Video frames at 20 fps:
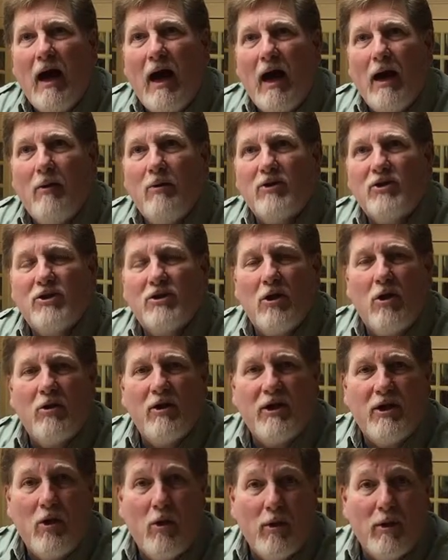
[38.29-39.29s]
I was
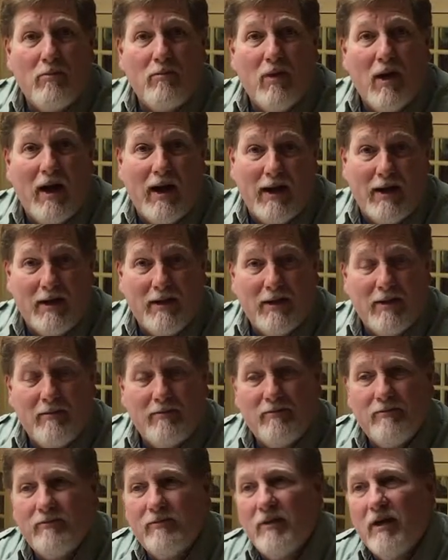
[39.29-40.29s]
slowly going blind.
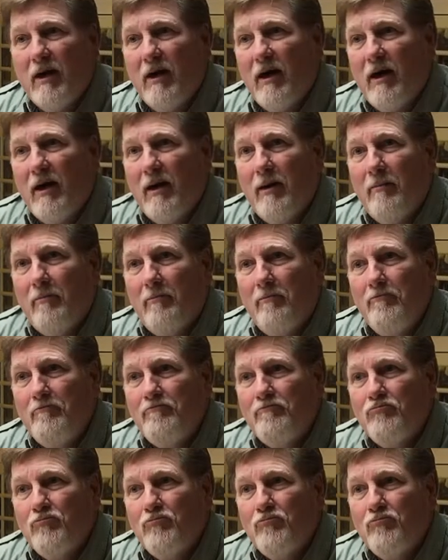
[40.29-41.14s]
Um,